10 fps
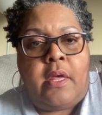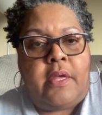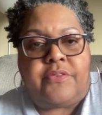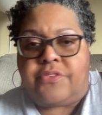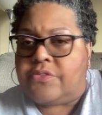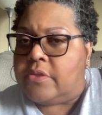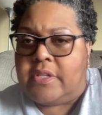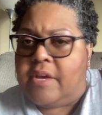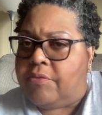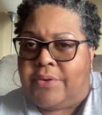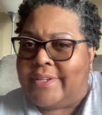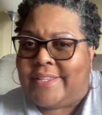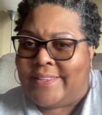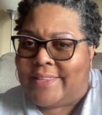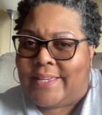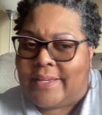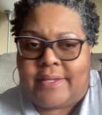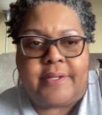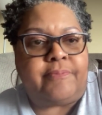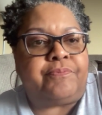It's just a never-ending thing.
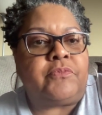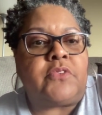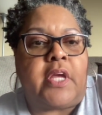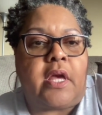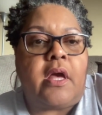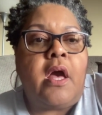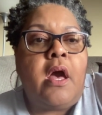They,